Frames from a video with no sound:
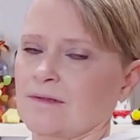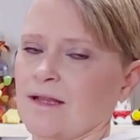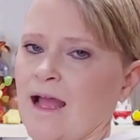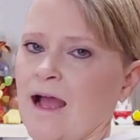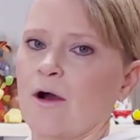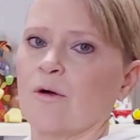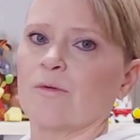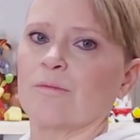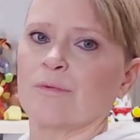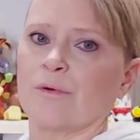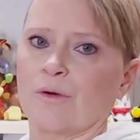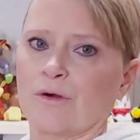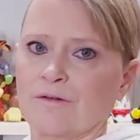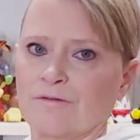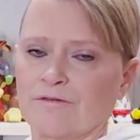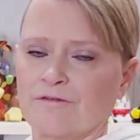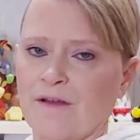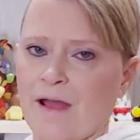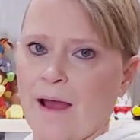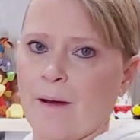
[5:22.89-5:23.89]
how
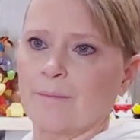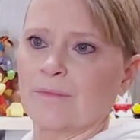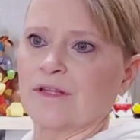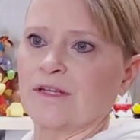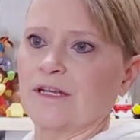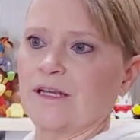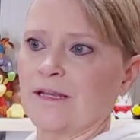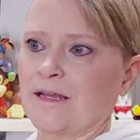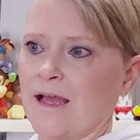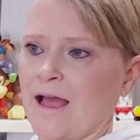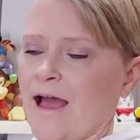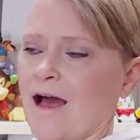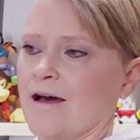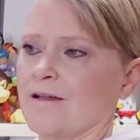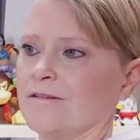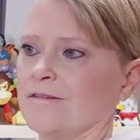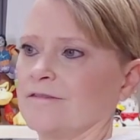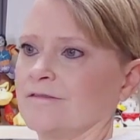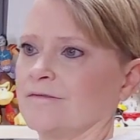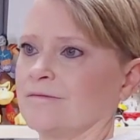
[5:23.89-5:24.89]
important family
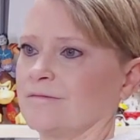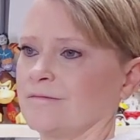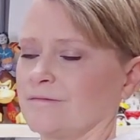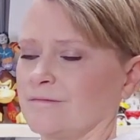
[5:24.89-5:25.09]
and,